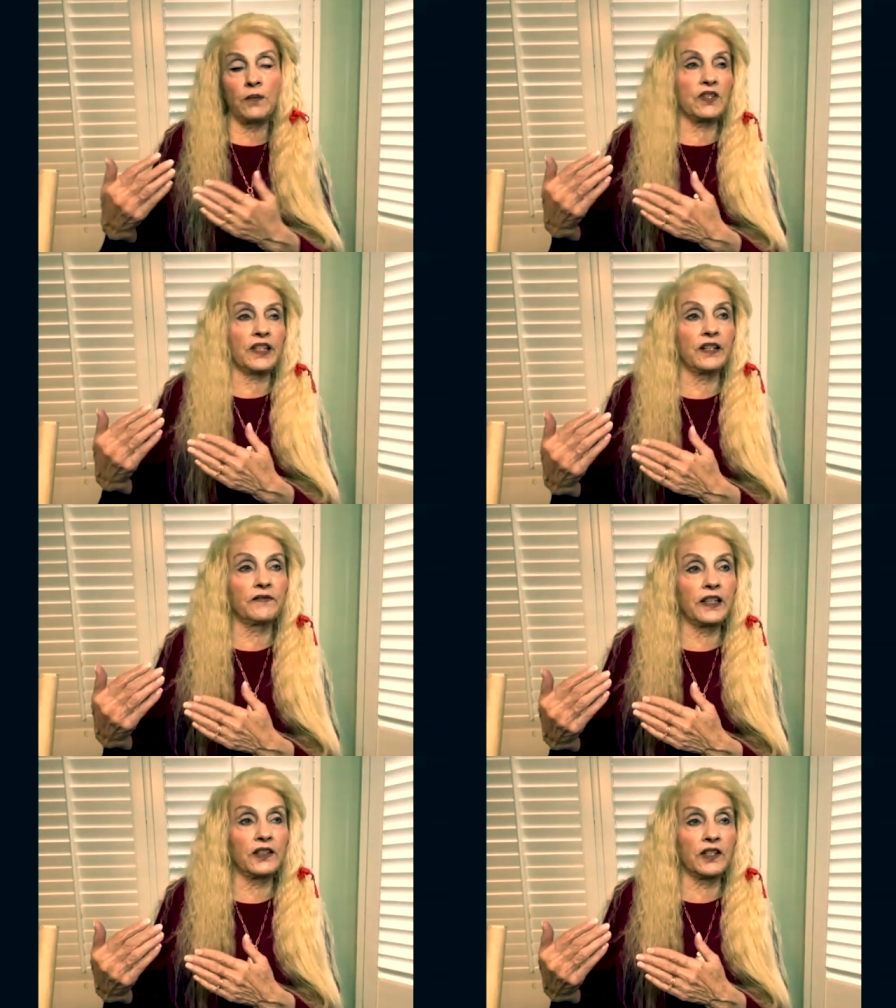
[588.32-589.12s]
doesn't care if
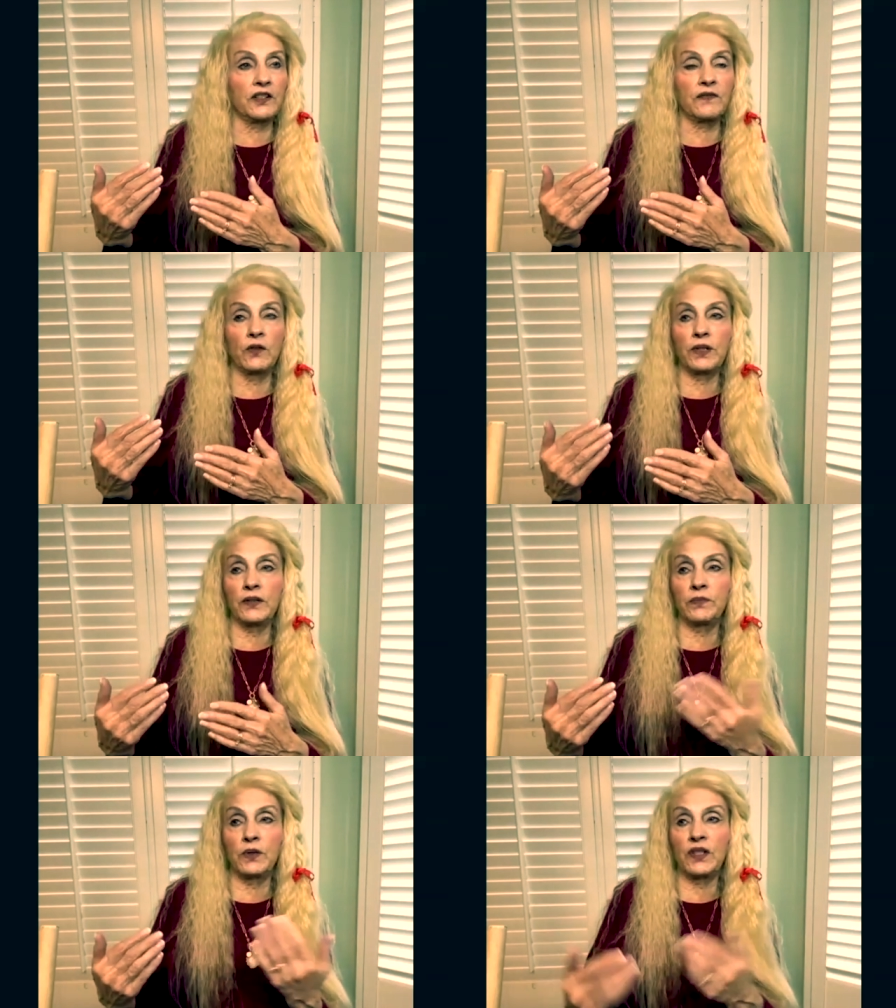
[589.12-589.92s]
I look at his phone, but
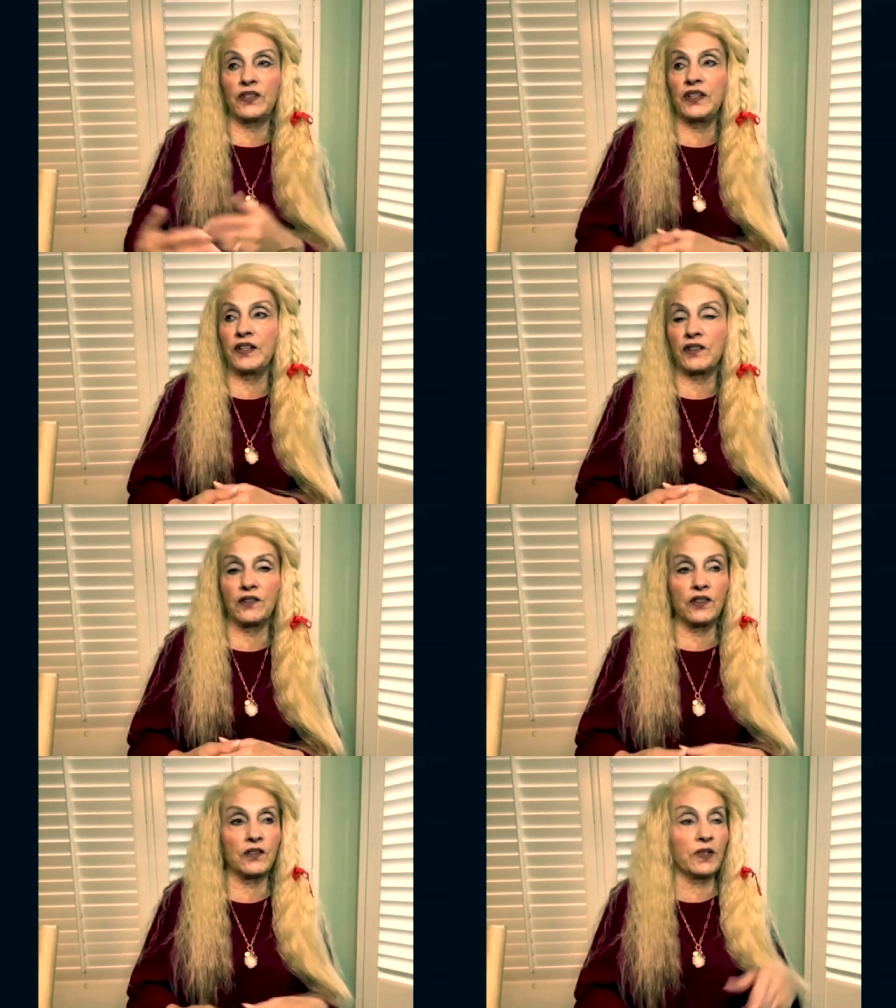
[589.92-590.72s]
but what's in there is a
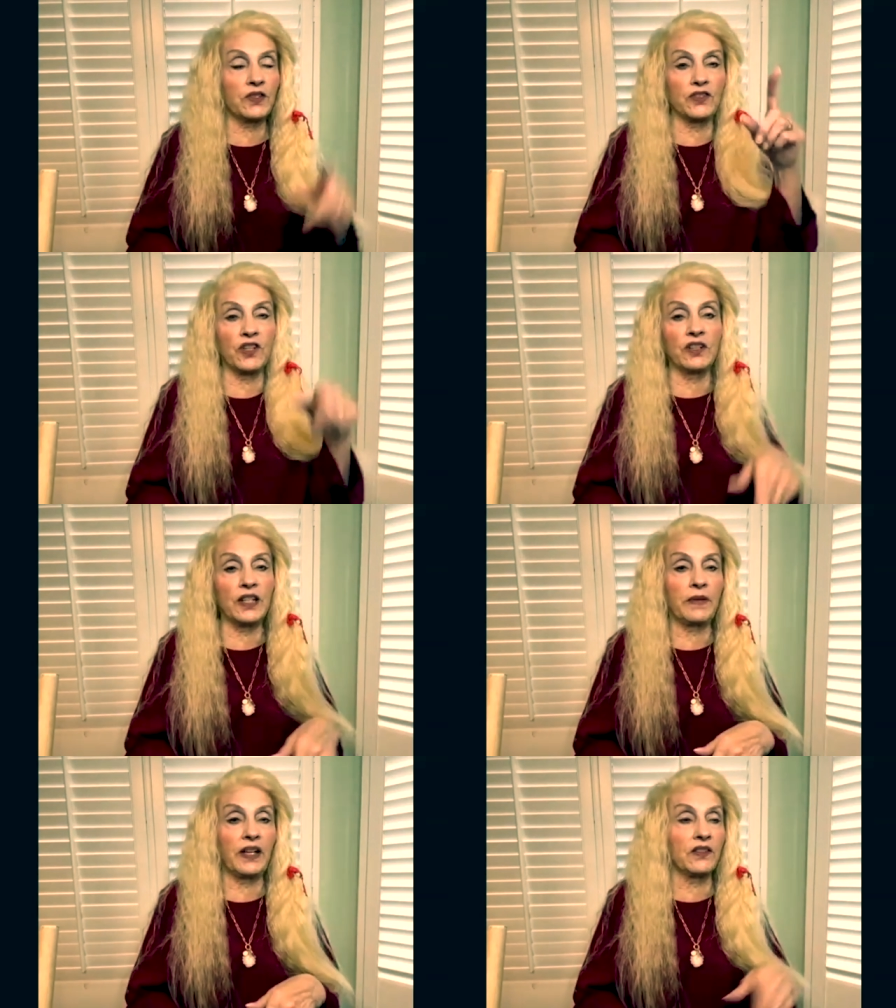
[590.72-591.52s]
ju- bunch of junk
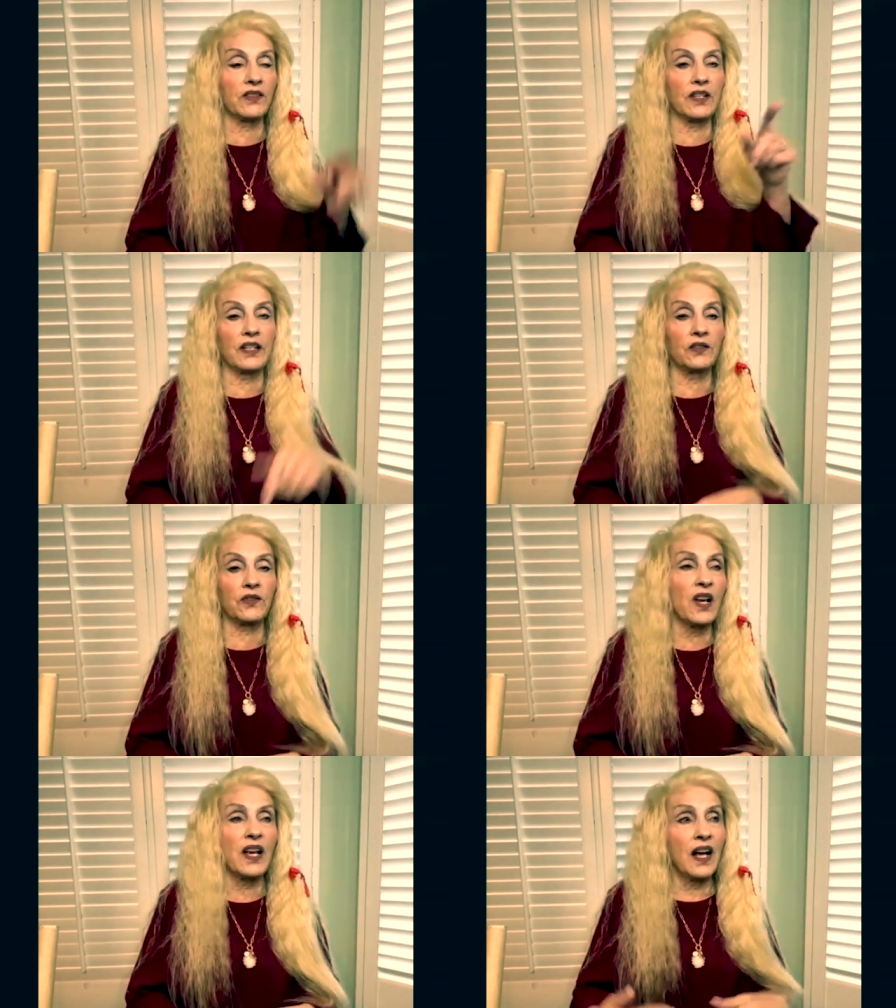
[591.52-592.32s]
emails that he goes
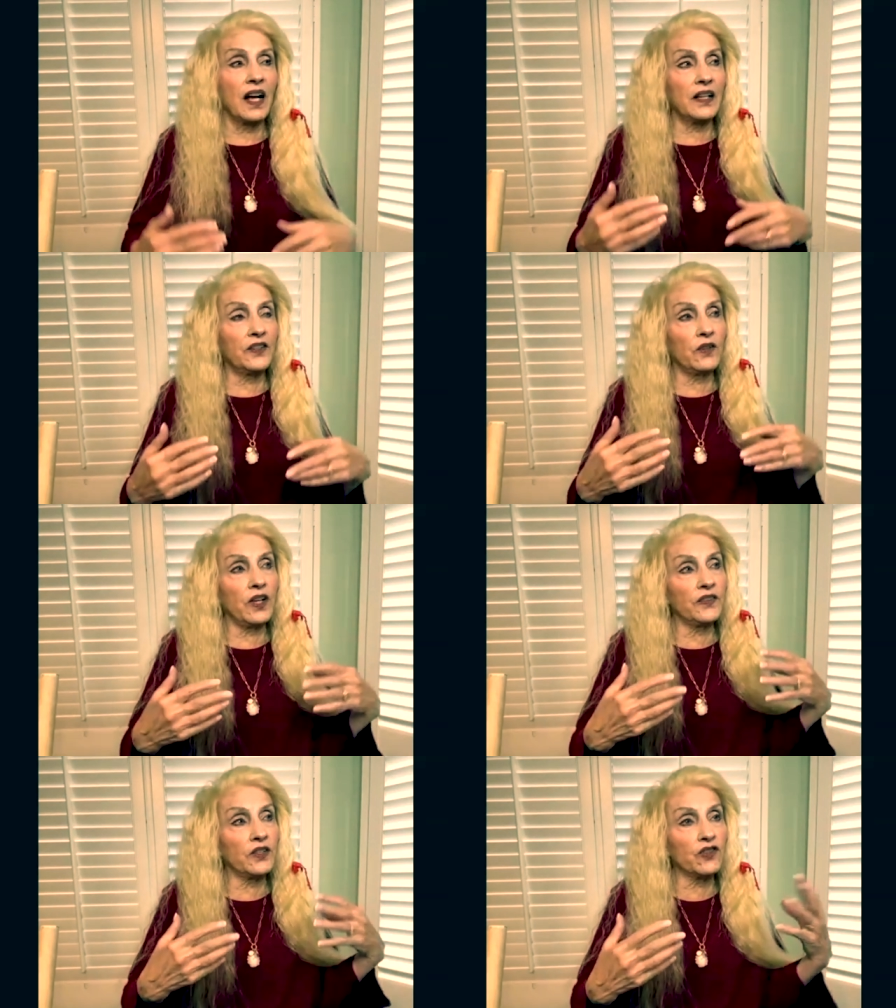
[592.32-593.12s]
through. I,
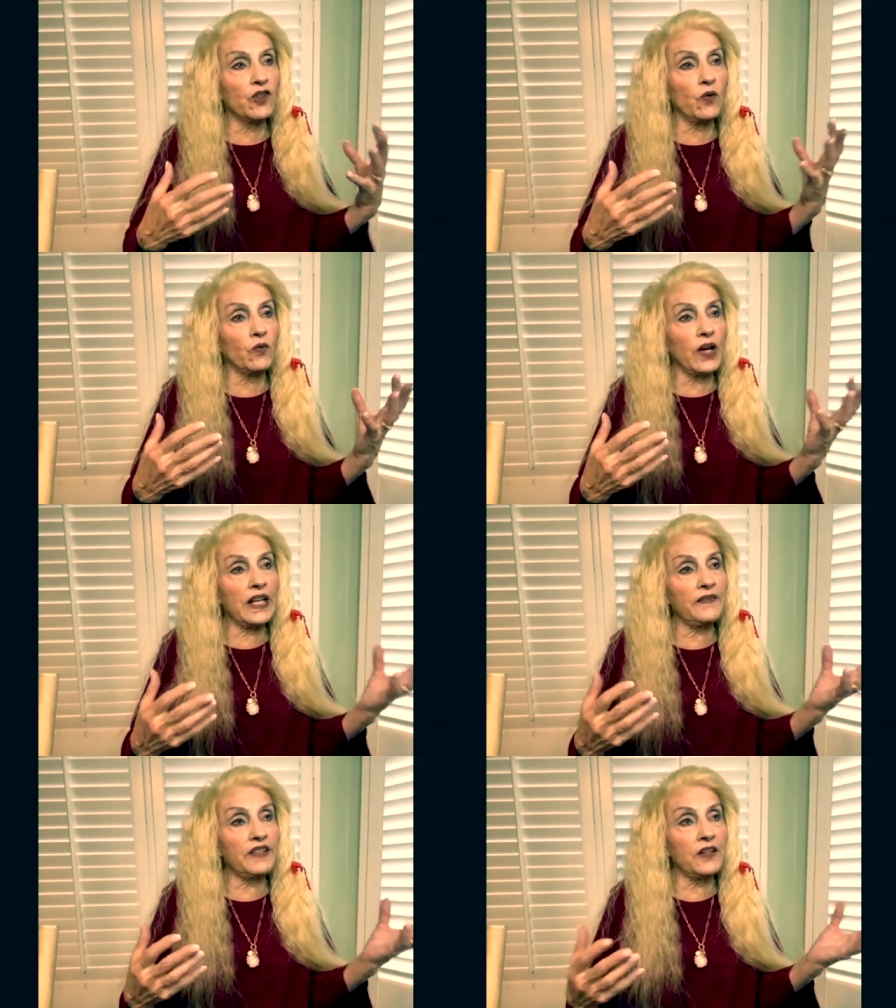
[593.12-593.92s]
uh, there's no way it
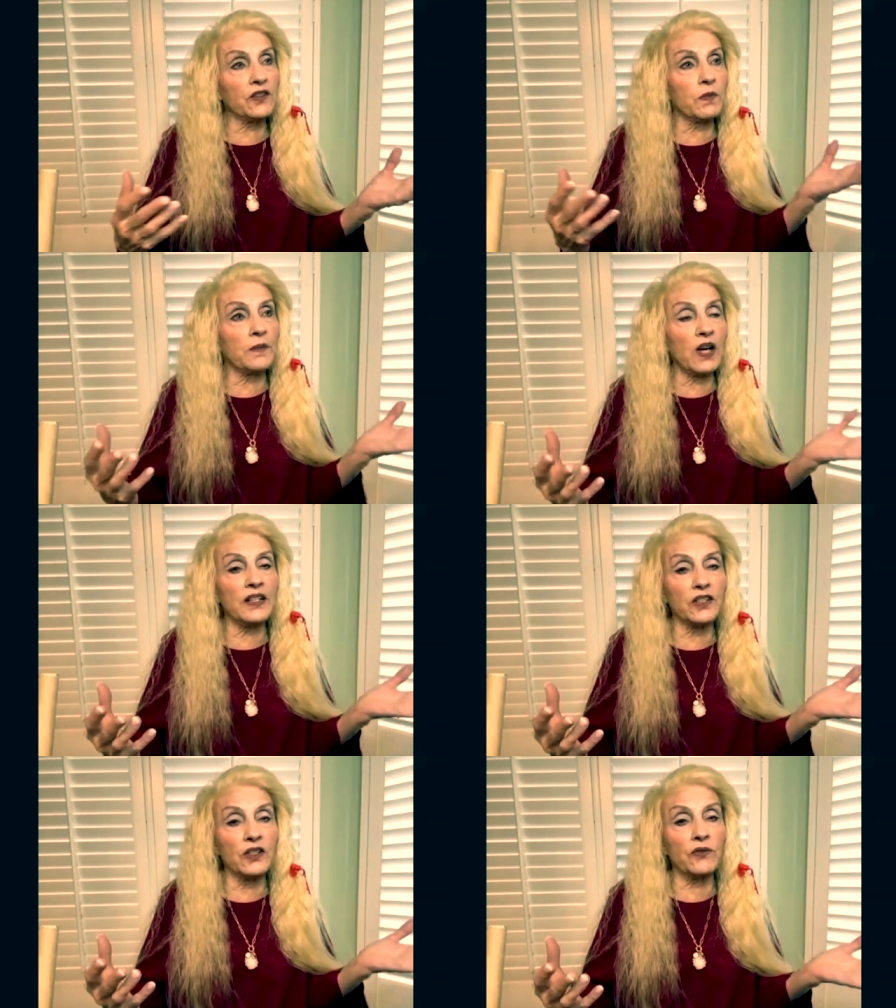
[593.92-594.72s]
even enters my mind
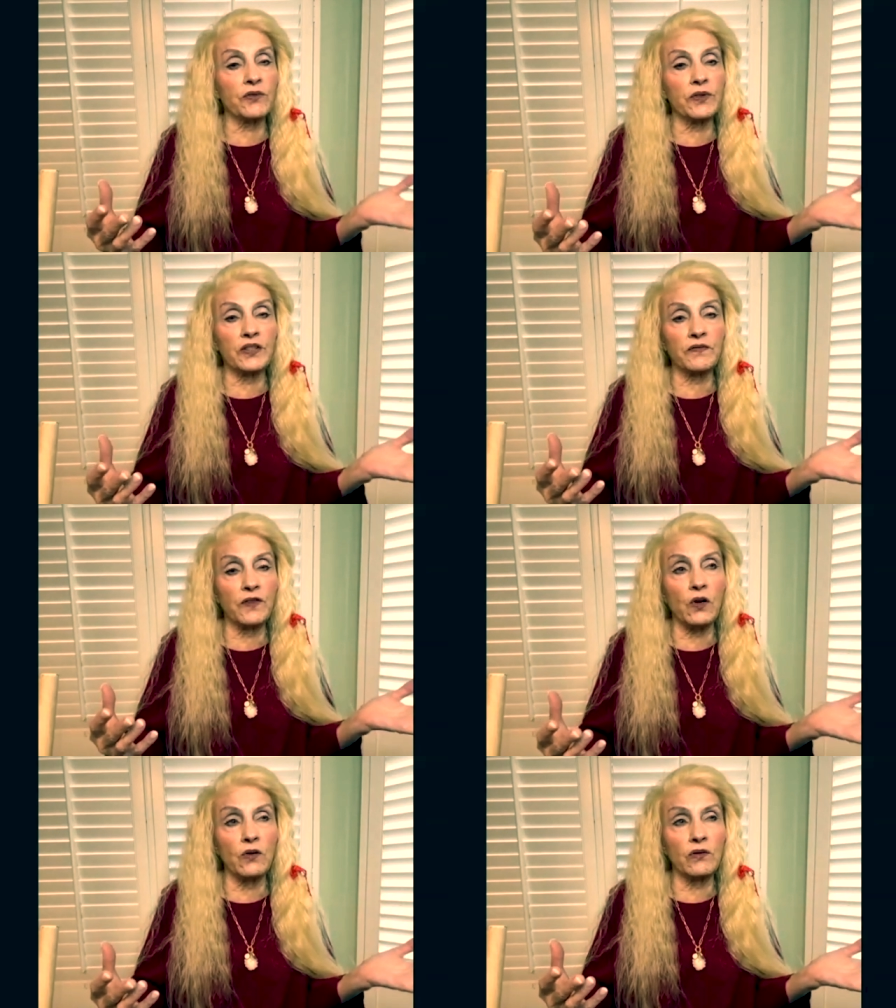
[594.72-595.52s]
to go through his
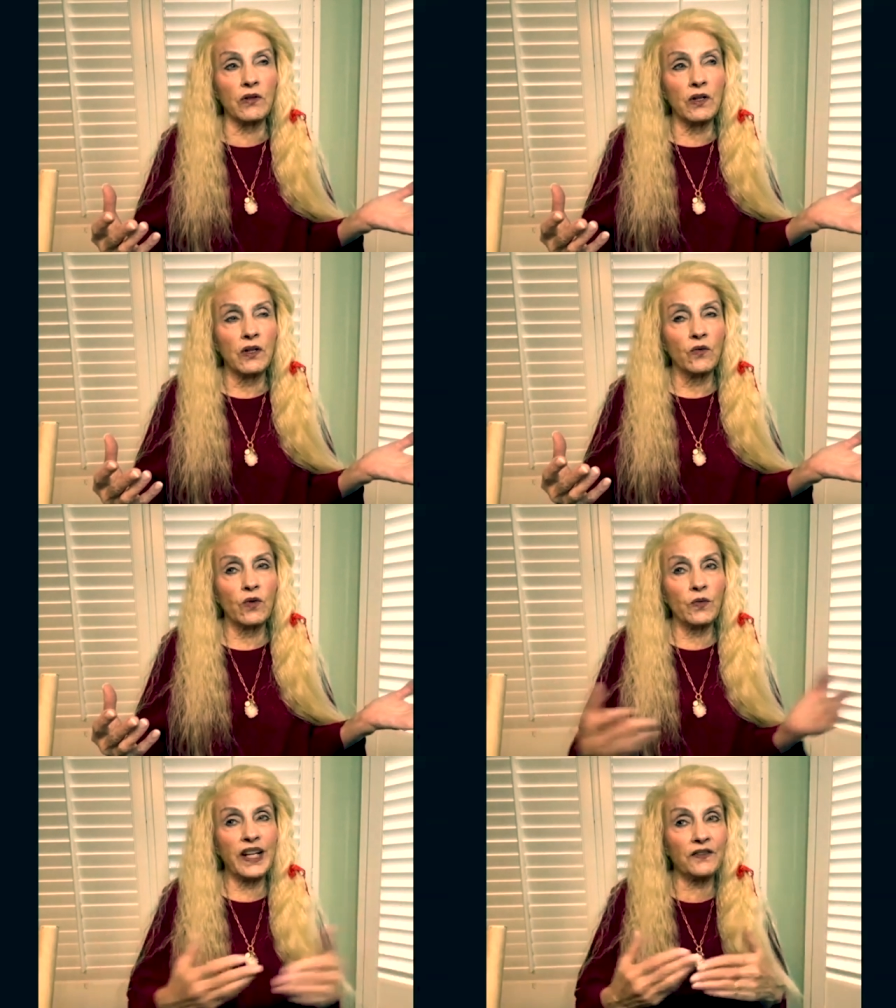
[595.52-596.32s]
phone when
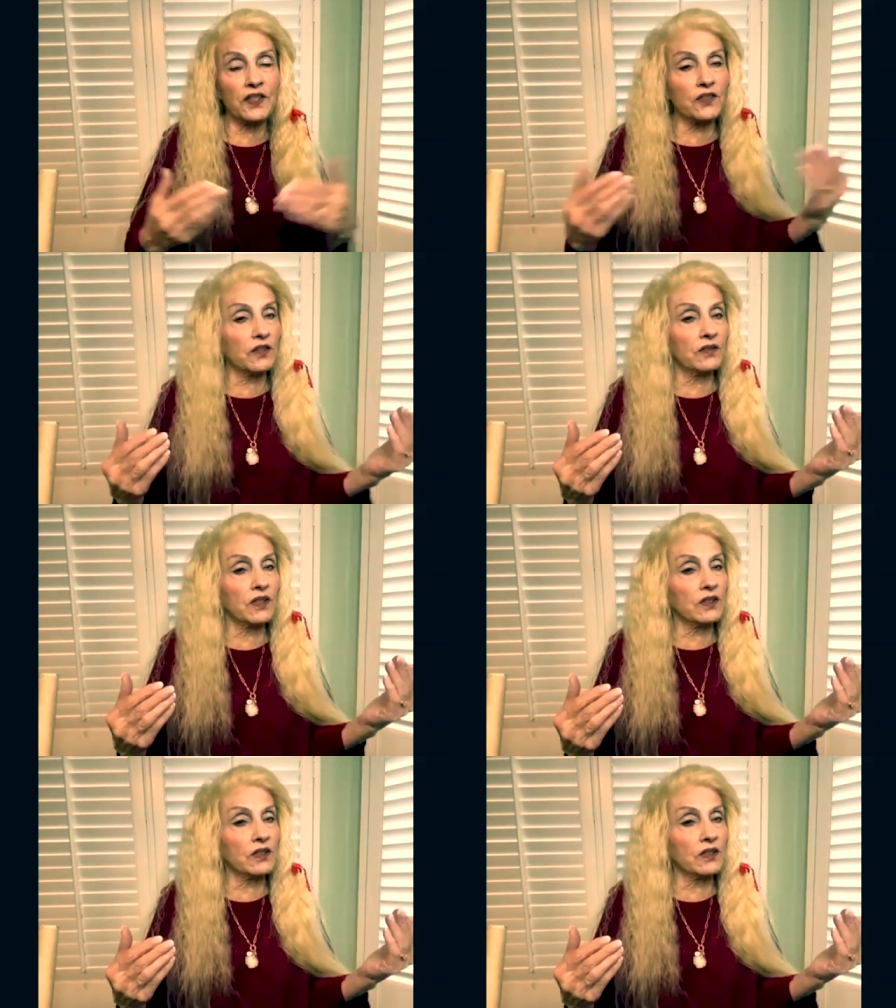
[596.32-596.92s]
we have such a, a